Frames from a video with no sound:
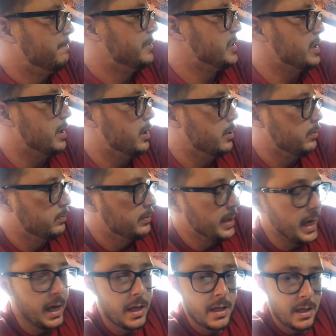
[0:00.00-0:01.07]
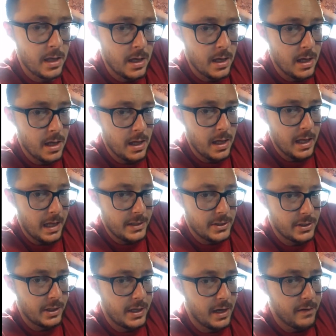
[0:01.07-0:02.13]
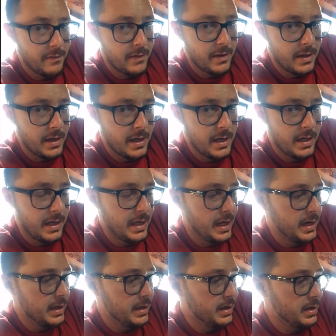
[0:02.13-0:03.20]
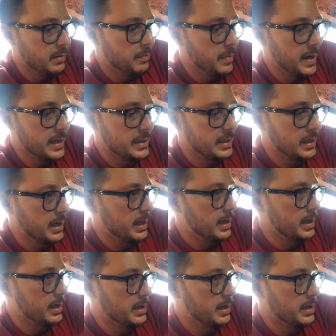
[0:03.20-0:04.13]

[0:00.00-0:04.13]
So yeah, that should cover the kind of the basic